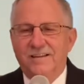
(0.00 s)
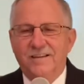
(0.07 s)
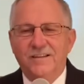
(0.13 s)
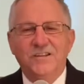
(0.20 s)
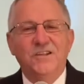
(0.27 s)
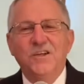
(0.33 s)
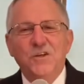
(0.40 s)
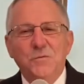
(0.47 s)

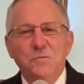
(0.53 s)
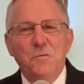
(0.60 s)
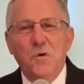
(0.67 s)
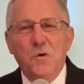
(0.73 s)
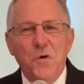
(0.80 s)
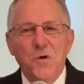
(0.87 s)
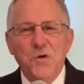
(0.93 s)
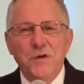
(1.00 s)
Good
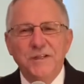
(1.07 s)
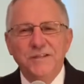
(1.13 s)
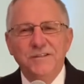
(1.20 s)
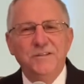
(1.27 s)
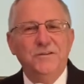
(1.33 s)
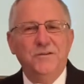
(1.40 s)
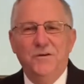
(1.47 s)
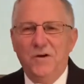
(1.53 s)
morning
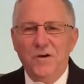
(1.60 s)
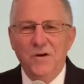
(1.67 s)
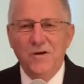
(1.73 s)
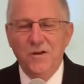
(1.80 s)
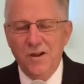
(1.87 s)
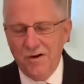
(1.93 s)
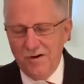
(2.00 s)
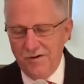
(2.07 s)
to
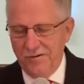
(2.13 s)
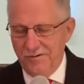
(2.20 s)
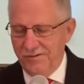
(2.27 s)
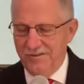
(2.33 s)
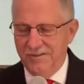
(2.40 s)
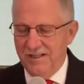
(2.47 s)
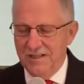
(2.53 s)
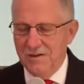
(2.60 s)
all our
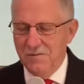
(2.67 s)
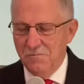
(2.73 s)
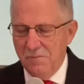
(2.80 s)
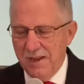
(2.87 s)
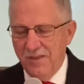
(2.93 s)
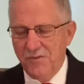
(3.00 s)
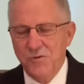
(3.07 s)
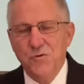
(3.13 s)
St.
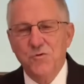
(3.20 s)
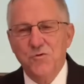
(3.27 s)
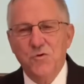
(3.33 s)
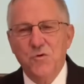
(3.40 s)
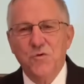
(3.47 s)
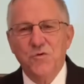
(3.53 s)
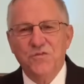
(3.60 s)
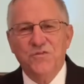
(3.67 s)
Matthew
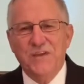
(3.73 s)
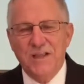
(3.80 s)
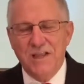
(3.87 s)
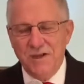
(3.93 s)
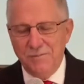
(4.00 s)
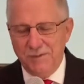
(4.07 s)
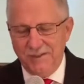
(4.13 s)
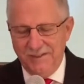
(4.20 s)
Church
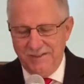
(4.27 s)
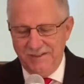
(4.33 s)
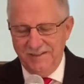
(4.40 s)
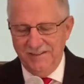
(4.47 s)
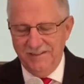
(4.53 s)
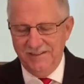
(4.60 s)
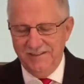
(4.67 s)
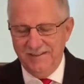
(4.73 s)
family.
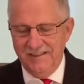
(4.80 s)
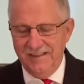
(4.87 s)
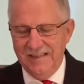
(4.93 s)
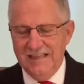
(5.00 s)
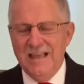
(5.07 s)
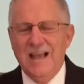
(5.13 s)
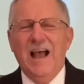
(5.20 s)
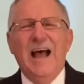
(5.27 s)

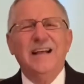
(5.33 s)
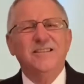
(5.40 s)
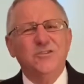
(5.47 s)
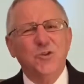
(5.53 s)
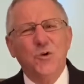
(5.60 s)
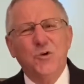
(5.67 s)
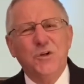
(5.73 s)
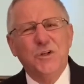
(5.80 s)
I
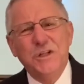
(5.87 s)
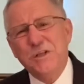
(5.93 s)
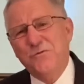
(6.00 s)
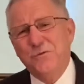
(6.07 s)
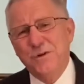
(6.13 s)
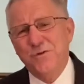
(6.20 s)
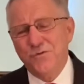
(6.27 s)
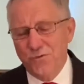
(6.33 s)
certainly
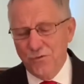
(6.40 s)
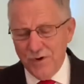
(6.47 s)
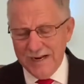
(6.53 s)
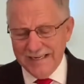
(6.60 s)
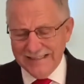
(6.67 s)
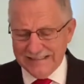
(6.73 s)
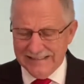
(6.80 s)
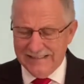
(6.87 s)

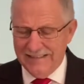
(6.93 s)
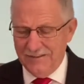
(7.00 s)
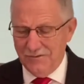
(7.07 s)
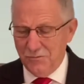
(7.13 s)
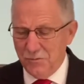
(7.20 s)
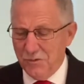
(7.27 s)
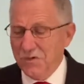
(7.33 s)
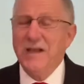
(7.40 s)
regret that
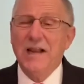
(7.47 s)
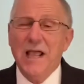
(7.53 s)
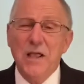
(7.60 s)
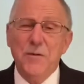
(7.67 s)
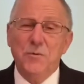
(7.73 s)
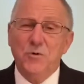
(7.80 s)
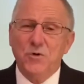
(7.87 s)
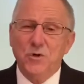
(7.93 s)
we're not
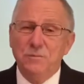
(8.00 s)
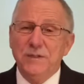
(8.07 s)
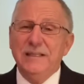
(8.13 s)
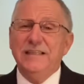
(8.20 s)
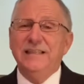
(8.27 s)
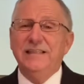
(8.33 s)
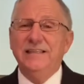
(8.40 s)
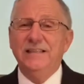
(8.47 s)
able to
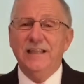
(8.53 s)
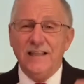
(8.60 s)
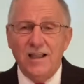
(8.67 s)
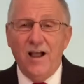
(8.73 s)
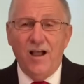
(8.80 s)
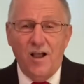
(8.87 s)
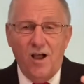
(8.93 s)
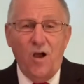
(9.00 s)
be
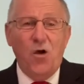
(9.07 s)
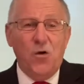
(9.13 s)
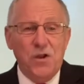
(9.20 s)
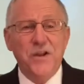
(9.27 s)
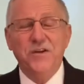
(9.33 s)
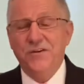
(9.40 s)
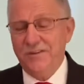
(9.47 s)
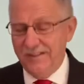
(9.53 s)
all
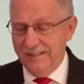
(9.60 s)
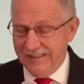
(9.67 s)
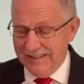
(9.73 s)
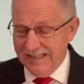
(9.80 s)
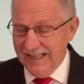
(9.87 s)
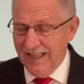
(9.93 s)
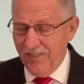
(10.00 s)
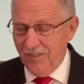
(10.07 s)
here
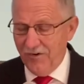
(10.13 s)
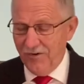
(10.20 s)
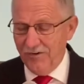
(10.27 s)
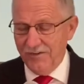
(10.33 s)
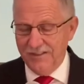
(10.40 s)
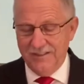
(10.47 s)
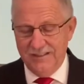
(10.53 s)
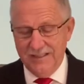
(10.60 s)
together
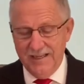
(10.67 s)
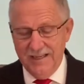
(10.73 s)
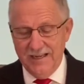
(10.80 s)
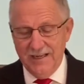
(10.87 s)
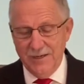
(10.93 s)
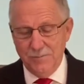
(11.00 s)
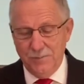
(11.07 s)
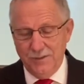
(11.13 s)

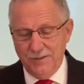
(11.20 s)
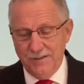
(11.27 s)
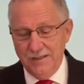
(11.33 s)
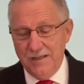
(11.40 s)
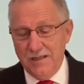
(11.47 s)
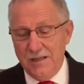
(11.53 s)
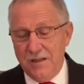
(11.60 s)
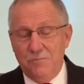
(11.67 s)
today, but
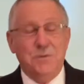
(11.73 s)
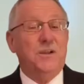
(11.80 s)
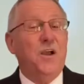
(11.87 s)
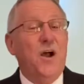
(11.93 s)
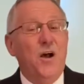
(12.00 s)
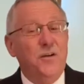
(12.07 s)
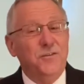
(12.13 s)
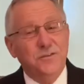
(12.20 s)

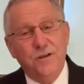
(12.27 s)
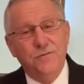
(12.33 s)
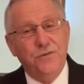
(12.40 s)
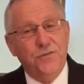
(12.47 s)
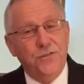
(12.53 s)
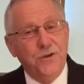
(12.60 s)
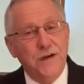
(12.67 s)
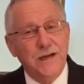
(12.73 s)
because of the
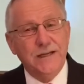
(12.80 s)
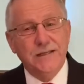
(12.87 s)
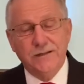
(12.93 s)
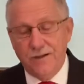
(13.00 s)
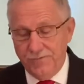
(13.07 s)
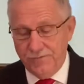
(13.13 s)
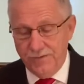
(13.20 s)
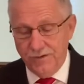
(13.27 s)
threat
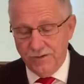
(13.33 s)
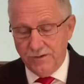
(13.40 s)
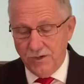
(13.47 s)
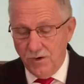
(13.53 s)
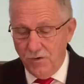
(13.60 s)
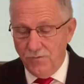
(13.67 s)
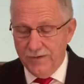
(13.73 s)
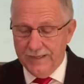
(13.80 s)
of the
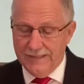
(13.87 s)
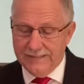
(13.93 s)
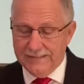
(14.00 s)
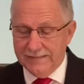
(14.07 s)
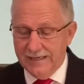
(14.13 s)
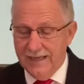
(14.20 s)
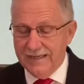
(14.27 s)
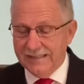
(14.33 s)

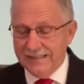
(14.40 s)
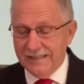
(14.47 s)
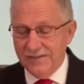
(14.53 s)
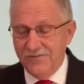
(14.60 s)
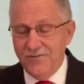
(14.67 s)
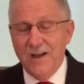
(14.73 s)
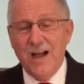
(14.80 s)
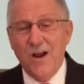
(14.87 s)
COVID-19
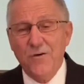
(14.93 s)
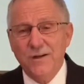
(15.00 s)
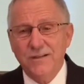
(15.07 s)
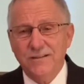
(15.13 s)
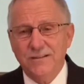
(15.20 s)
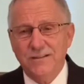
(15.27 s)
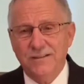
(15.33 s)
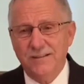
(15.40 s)

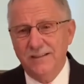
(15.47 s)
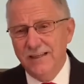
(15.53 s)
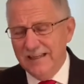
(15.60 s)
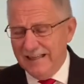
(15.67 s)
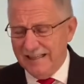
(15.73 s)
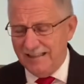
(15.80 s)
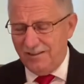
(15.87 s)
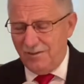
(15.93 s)
virus and
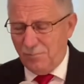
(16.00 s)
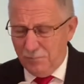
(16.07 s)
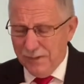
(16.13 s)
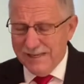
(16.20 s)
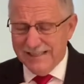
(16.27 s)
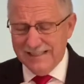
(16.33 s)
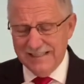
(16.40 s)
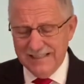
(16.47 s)
it's
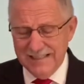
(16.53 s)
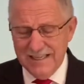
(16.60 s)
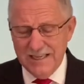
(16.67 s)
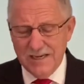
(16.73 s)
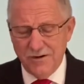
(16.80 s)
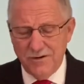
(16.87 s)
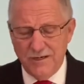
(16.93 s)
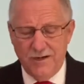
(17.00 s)
peaking
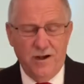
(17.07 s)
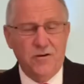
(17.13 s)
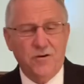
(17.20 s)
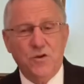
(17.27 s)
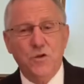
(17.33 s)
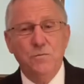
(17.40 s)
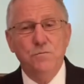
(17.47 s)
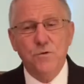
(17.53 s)
here in our
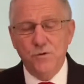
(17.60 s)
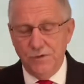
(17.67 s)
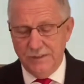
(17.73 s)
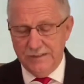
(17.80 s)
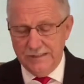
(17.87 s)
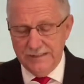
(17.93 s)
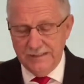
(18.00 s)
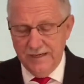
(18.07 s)

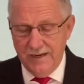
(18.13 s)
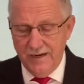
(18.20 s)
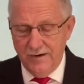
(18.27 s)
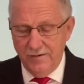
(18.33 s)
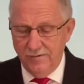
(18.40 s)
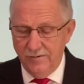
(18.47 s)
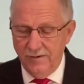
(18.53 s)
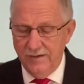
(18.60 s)
community
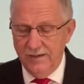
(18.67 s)
now,